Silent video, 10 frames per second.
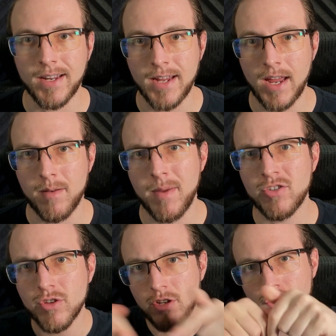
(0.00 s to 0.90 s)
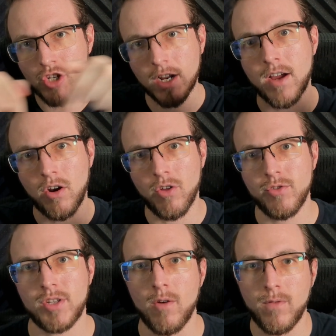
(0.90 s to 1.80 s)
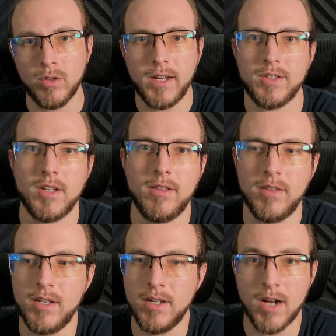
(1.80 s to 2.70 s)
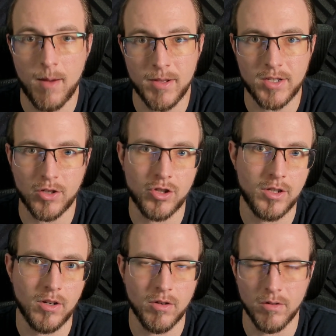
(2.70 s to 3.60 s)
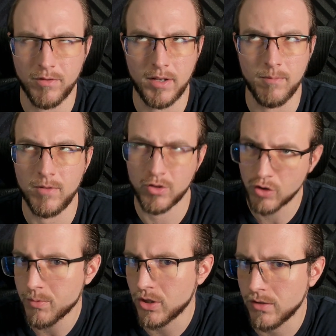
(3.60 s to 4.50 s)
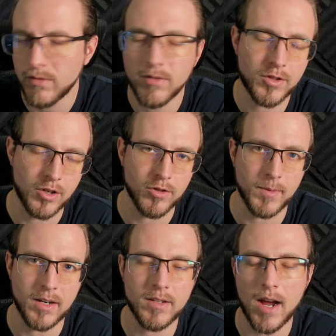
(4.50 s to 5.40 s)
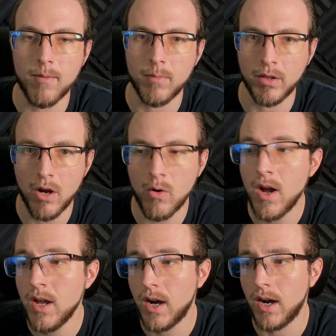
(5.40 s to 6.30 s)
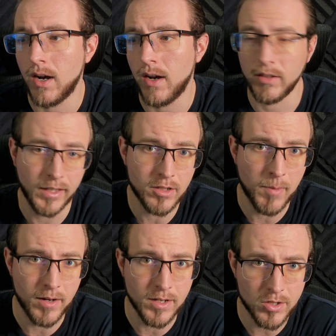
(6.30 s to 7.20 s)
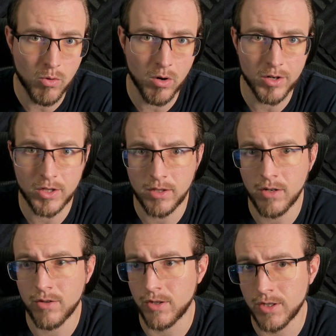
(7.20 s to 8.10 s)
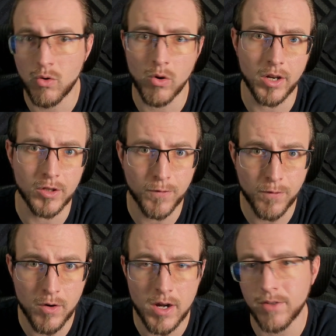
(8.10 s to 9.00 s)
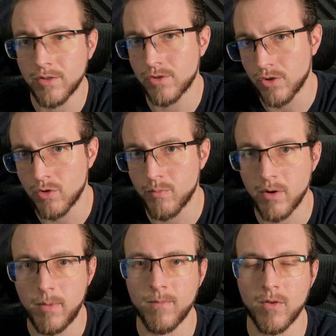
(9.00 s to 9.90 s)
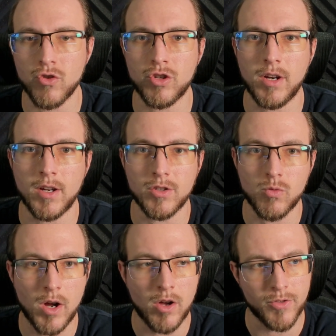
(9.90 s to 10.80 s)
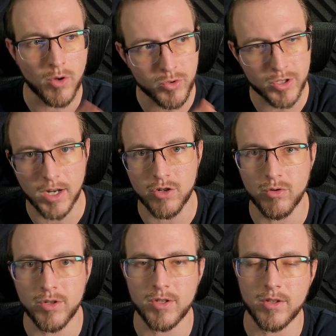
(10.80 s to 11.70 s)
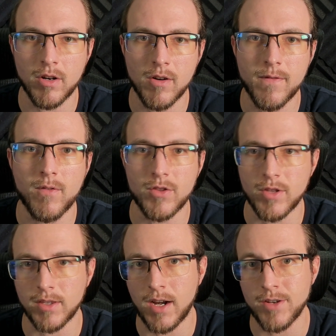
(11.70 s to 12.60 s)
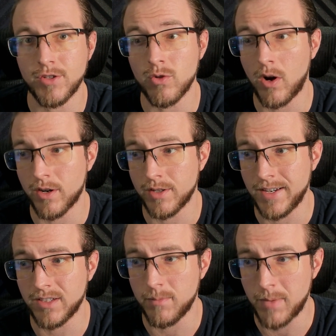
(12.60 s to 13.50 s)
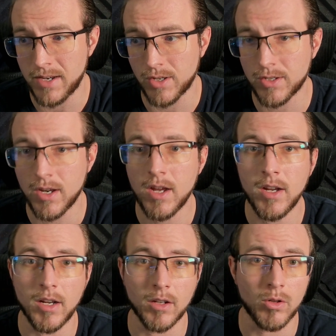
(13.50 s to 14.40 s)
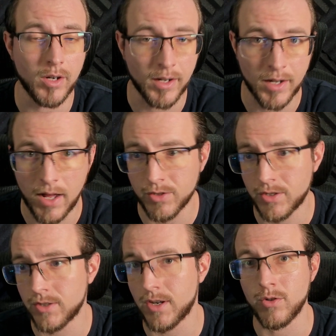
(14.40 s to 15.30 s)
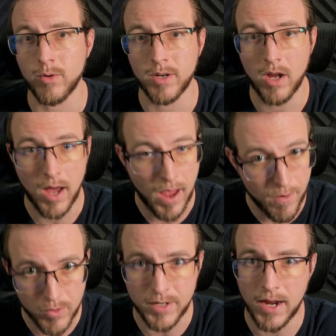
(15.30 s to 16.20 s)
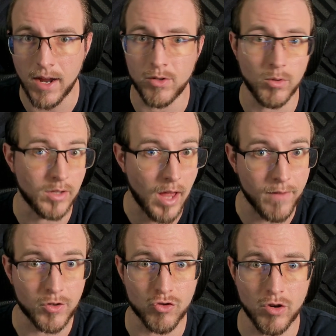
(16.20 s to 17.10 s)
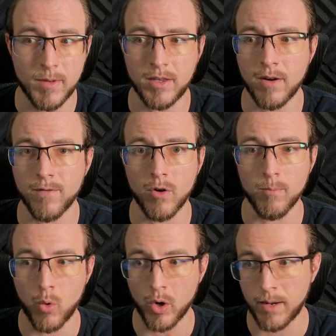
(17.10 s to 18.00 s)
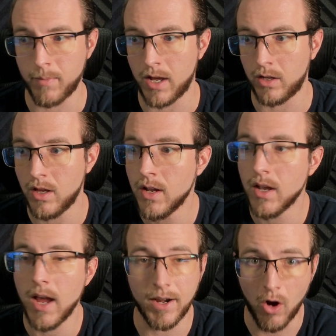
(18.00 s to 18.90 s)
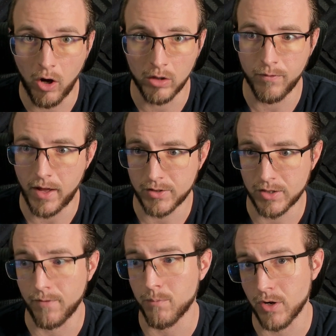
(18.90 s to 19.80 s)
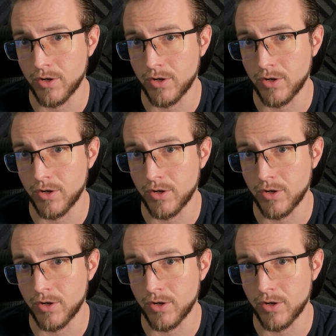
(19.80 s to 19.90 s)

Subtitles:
Again, make sure that you check out all those helpful links in the comment section or the description, down below. A link to my Discord is in there. The Discord is free and there's also a premium version as well. The whole schedule is in there of everything that I do on a daily basis, including analysis. Every day I do a live stream in there for a morning bell and all of that stuff.